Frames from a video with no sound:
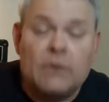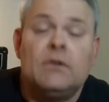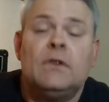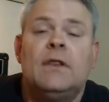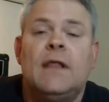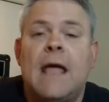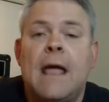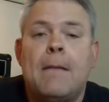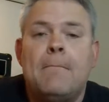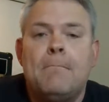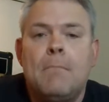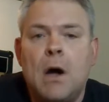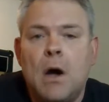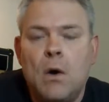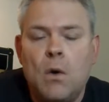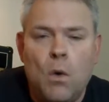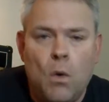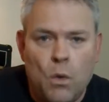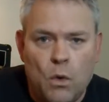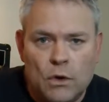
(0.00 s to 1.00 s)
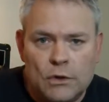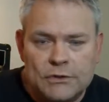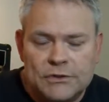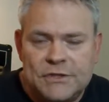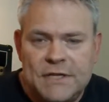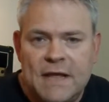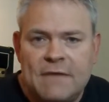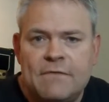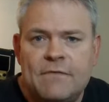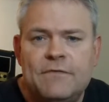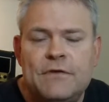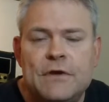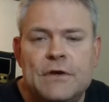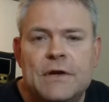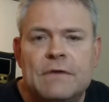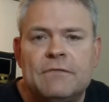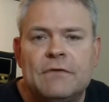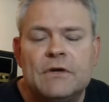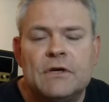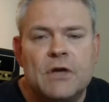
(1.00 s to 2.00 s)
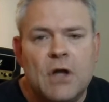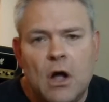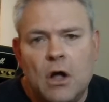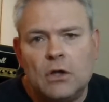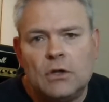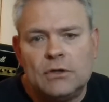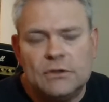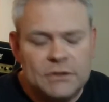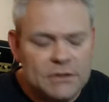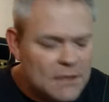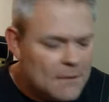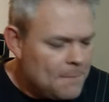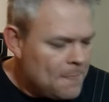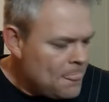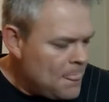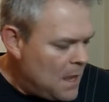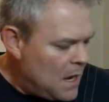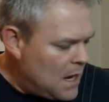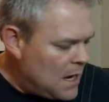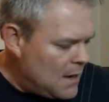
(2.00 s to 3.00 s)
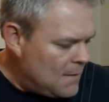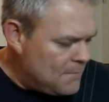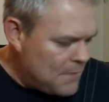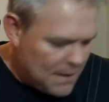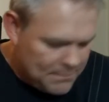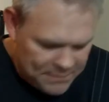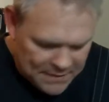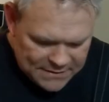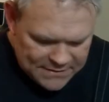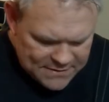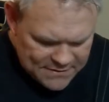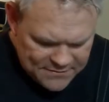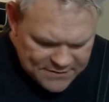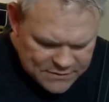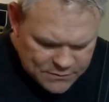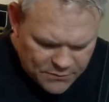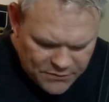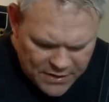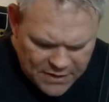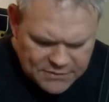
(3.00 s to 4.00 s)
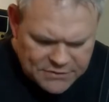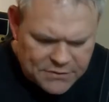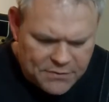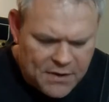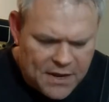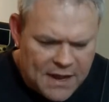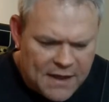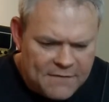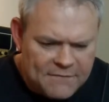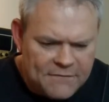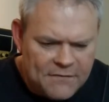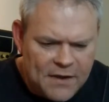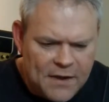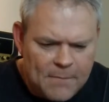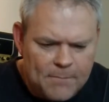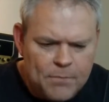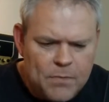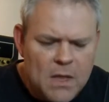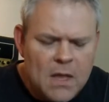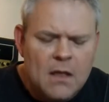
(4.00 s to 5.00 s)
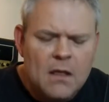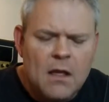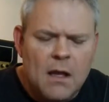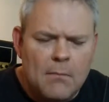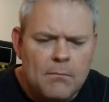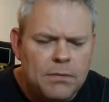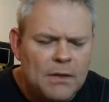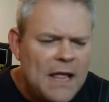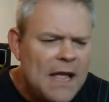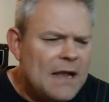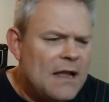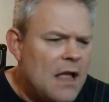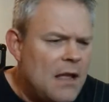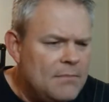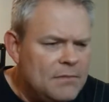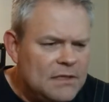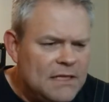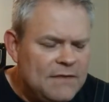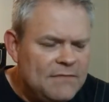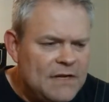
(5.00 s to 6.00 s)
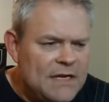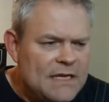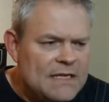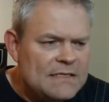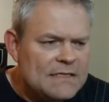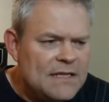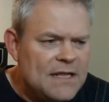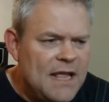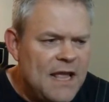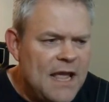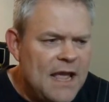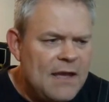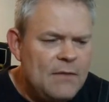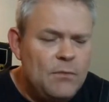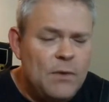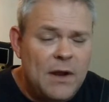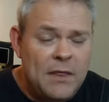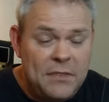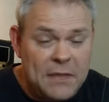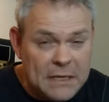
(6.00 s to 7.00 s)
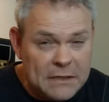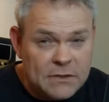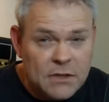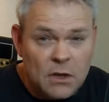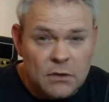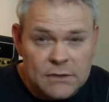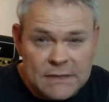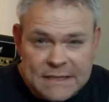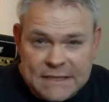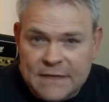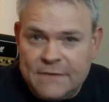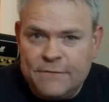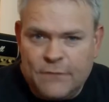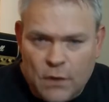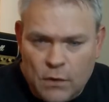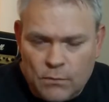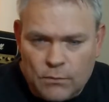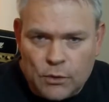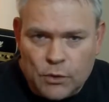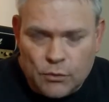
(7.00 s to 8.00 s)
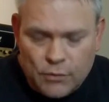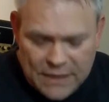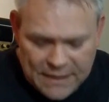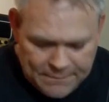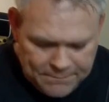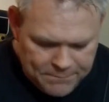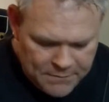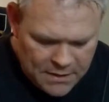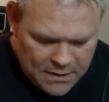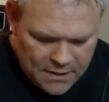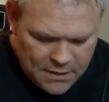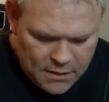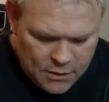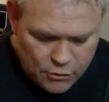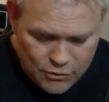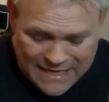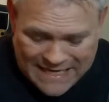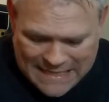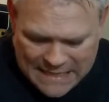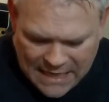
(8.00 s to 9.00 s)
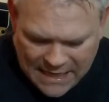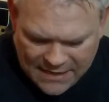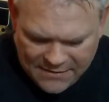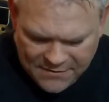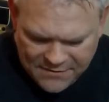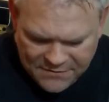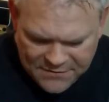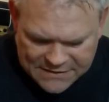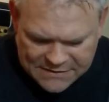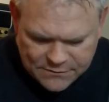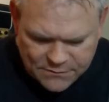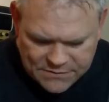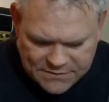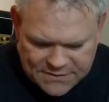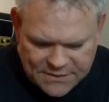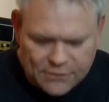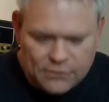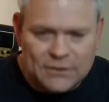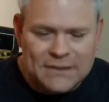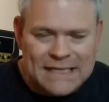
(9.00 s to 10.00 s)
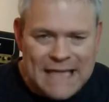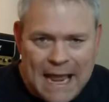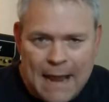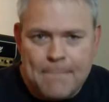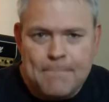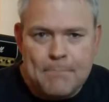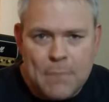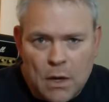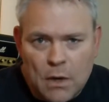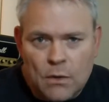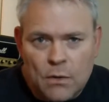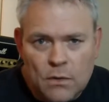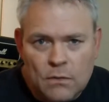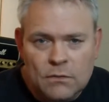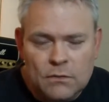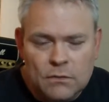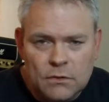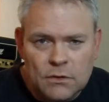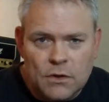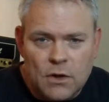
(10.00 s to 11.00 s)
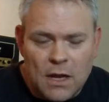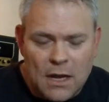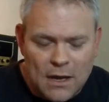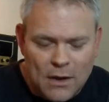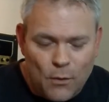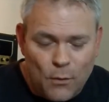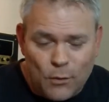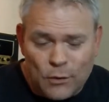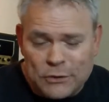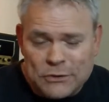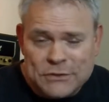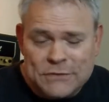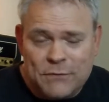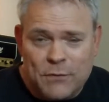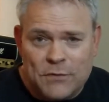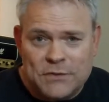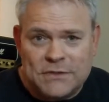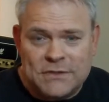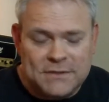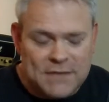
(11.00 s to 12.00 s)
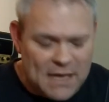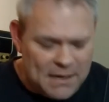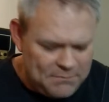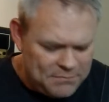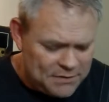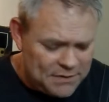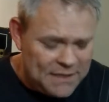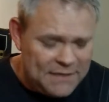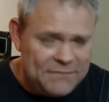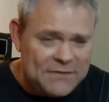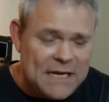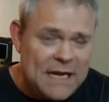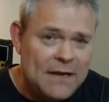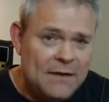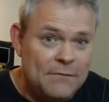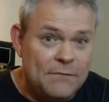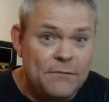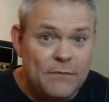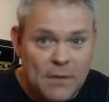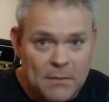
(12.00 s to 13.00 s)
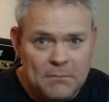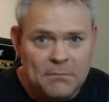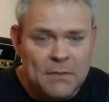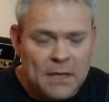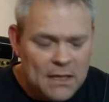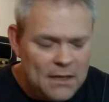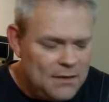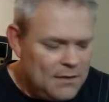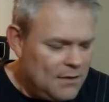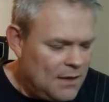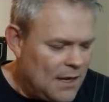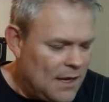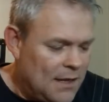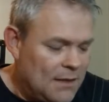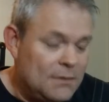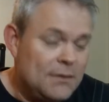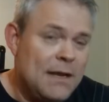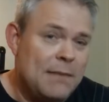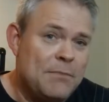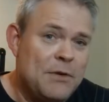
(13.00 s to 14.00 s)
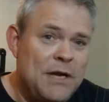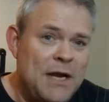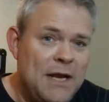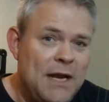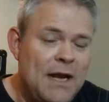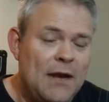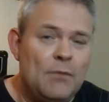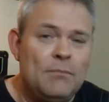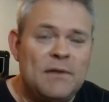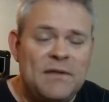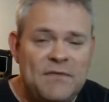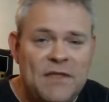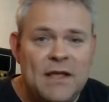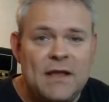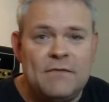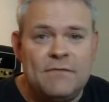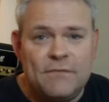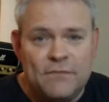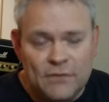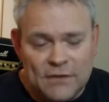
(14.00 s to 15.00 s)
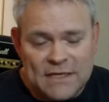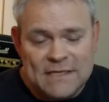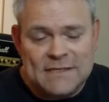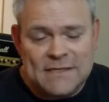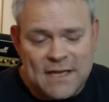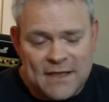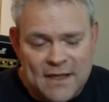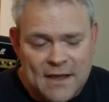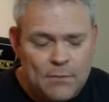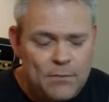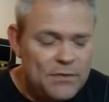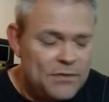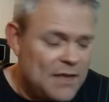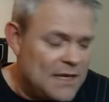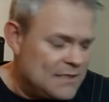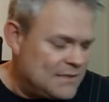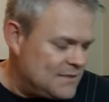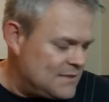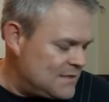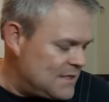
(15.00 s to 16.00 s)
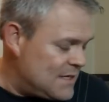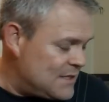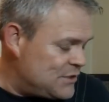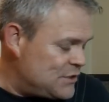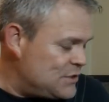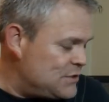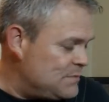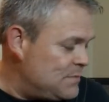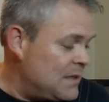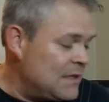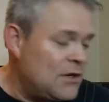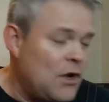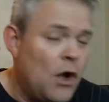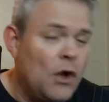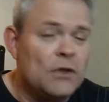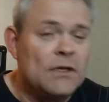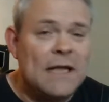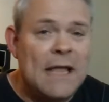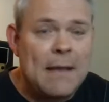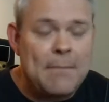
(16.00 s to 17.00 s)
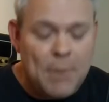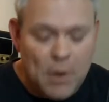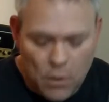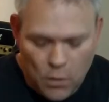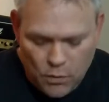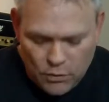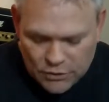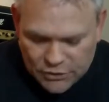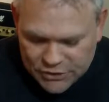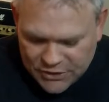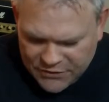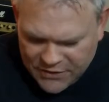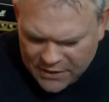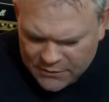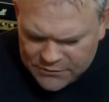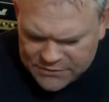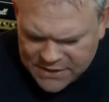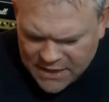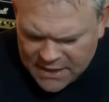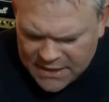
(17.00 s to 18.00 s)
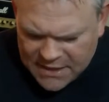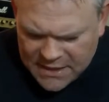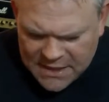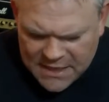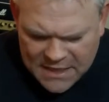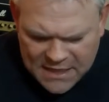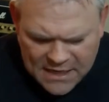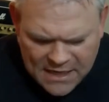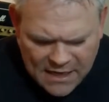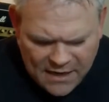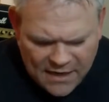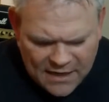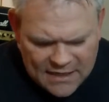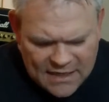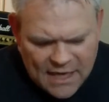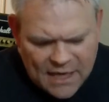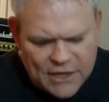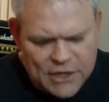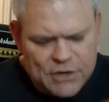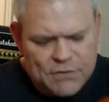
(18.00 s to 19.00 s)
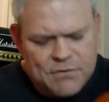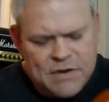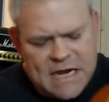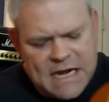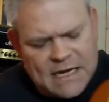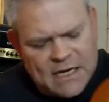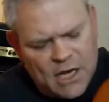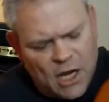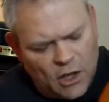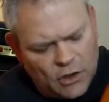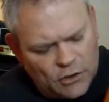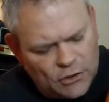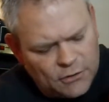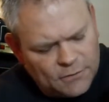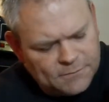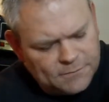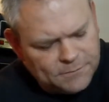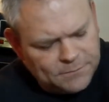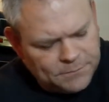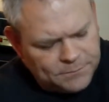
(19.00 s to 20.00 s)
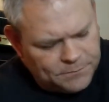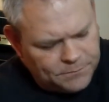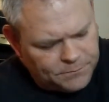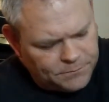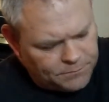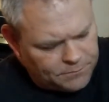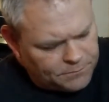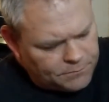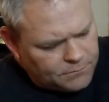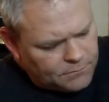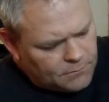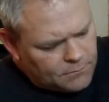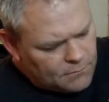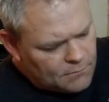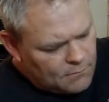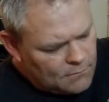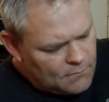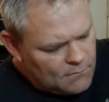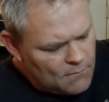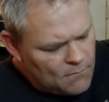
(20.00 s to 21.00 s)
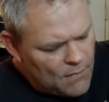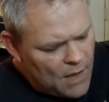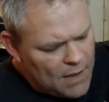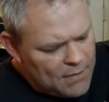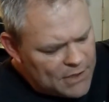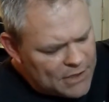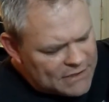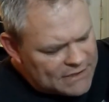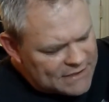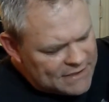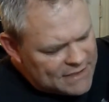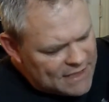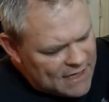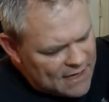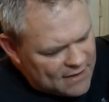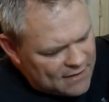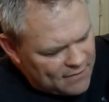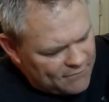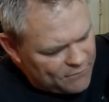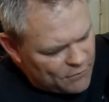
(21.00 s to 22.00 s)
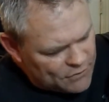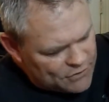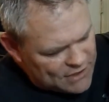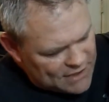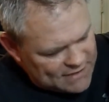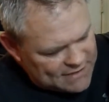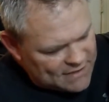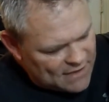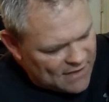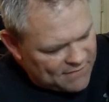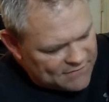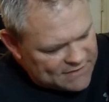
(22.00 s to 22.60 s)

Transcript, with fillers: their Lambo Orange. They have a few different colors. Um, I picked this one. They also have um, a black, I believe it is, and they had what I think is called seafoam green. Green, and then this was their Lambo uh, orange, of course, I believe taken from uh, Lamborghini. I don't believe they could fully say that, but licensing issues. But called Lambo orange. I thought it was kind of a, a, unique color. And you can see, I, unfortunately, I still